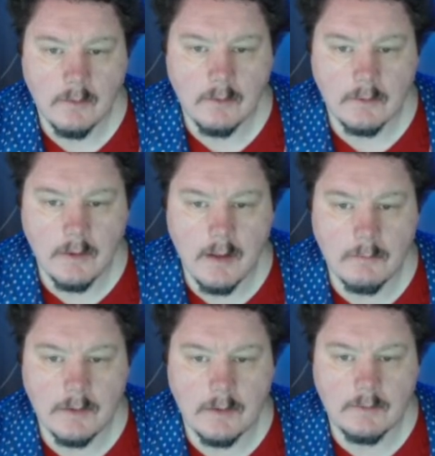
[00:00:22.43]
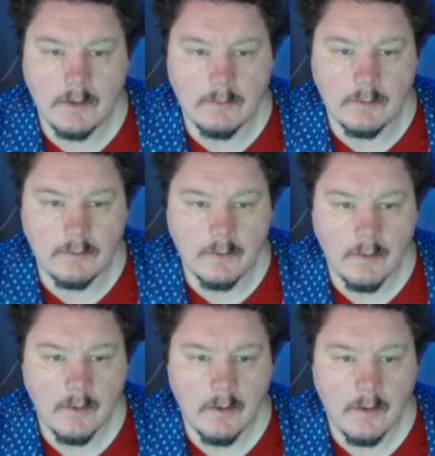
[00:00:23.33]
gapless sequence
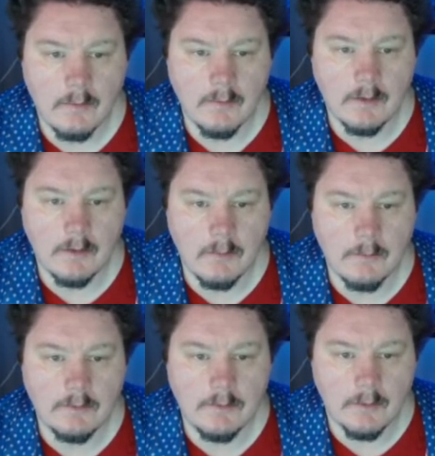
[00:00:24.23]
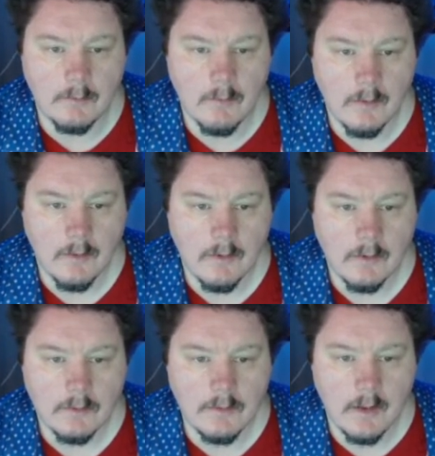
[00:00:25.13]
of a human genome.
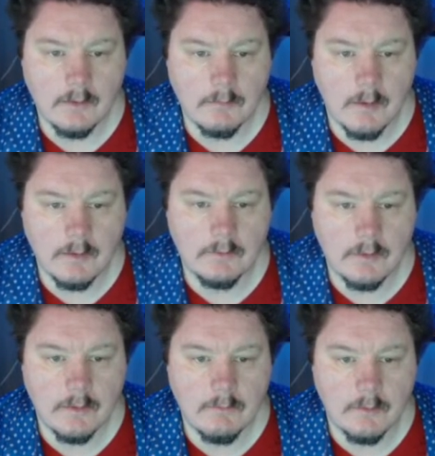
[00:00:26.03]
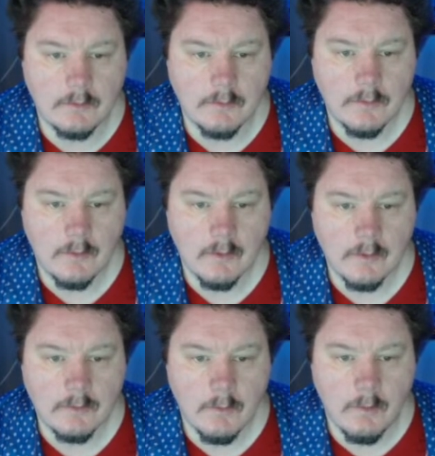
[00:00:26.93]
Date March 31st,
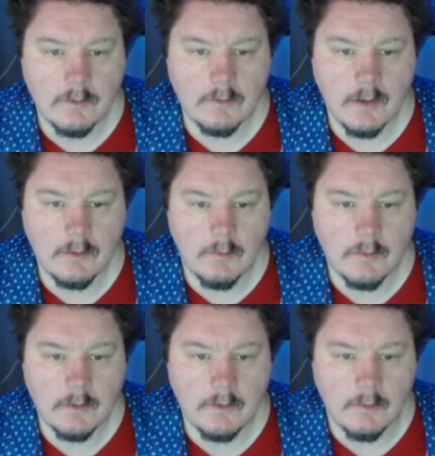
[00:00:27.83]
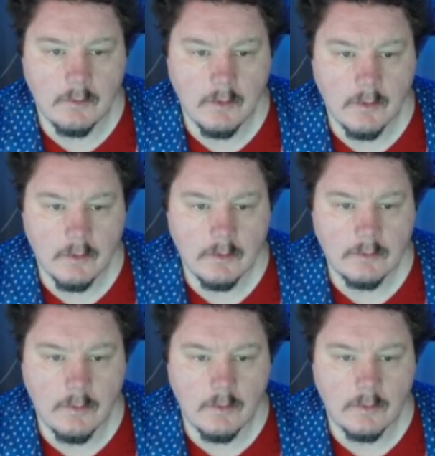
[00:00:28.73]
2022.
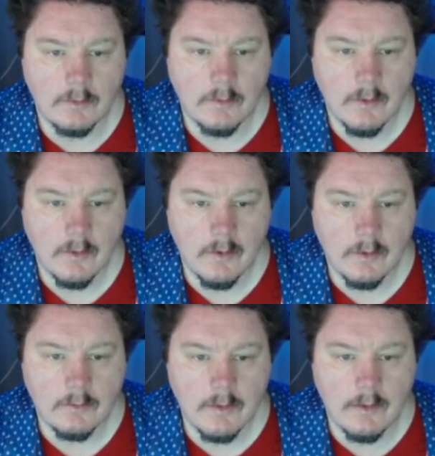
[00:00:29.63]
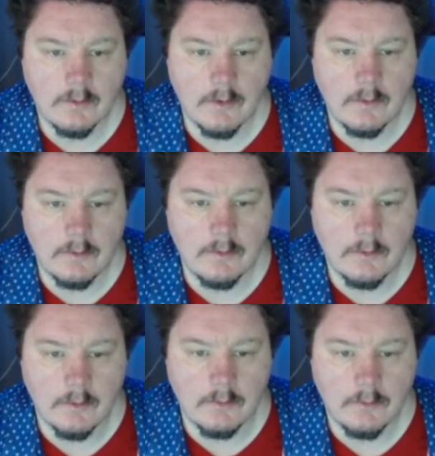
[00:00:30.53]
Source: National
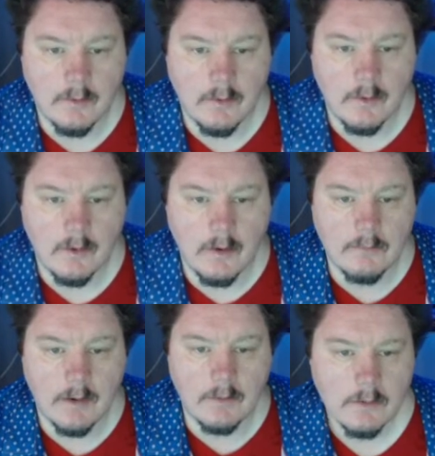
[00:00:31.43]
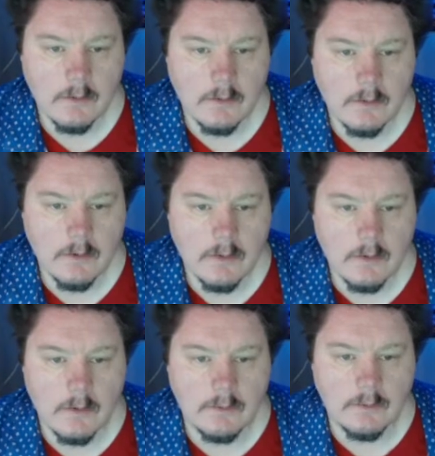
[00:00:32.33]
Institutes of Health.
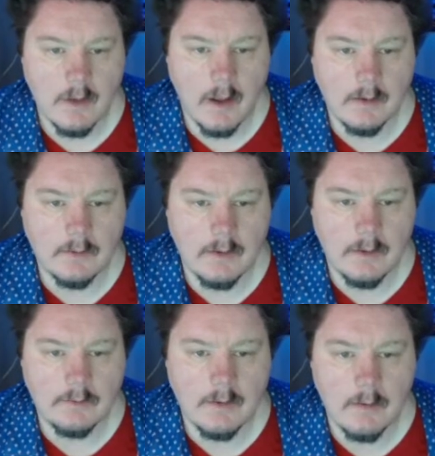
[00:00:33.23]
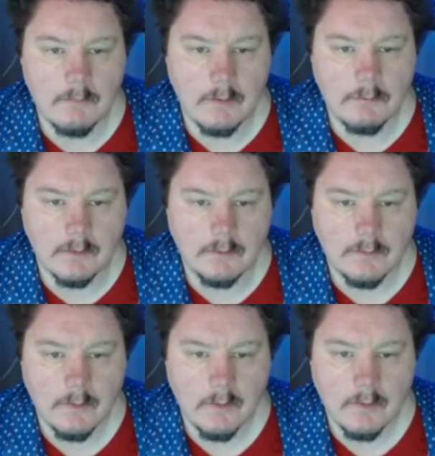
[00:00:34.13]
The scientists have published
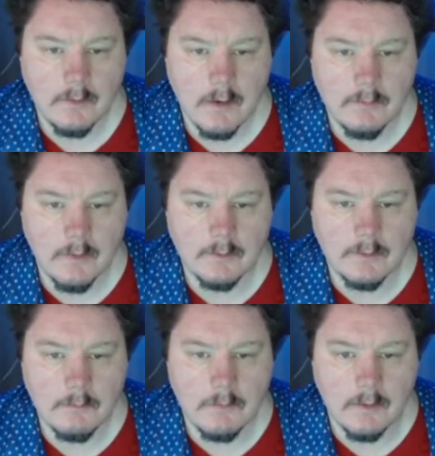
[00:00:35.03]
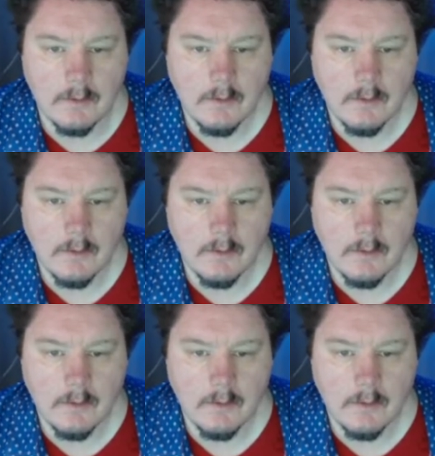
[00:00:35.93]
the first complete,